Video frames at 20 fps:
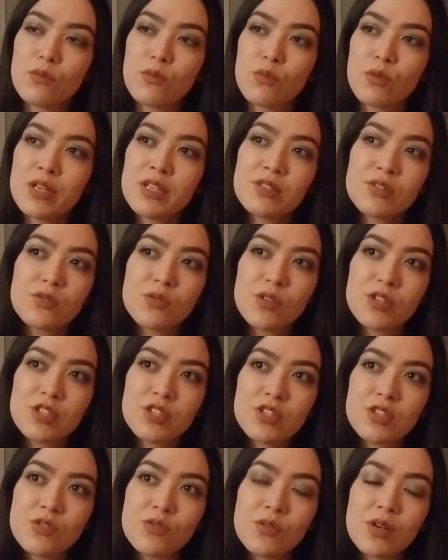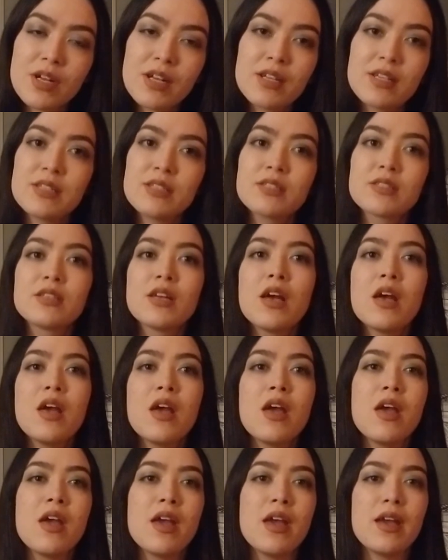resourced to us,
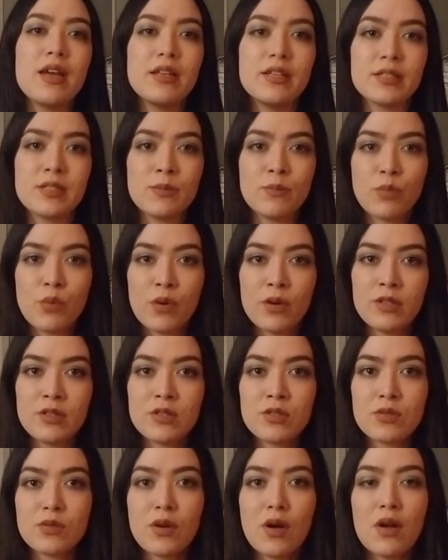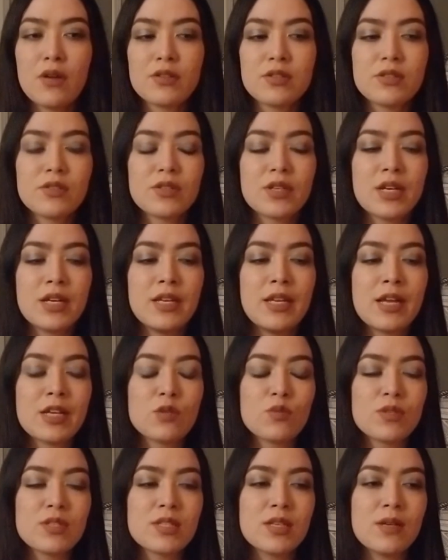it is important to also connect
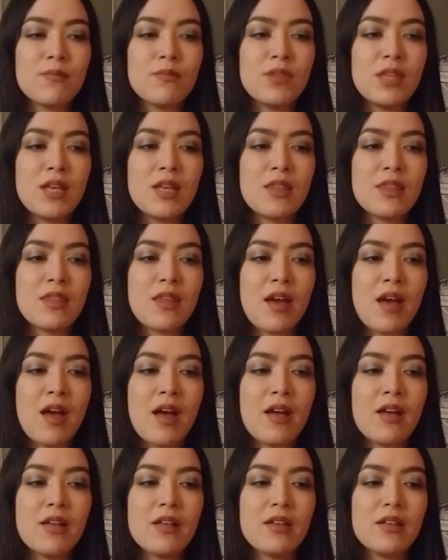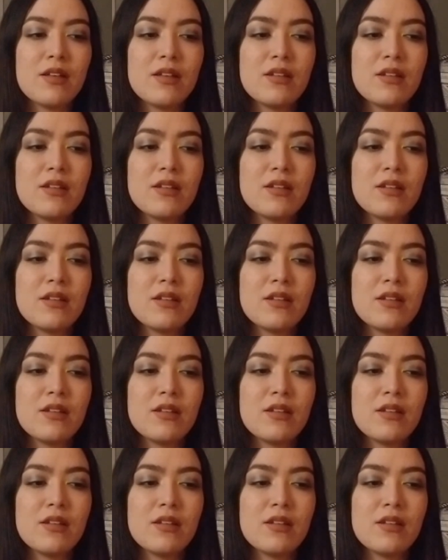with something that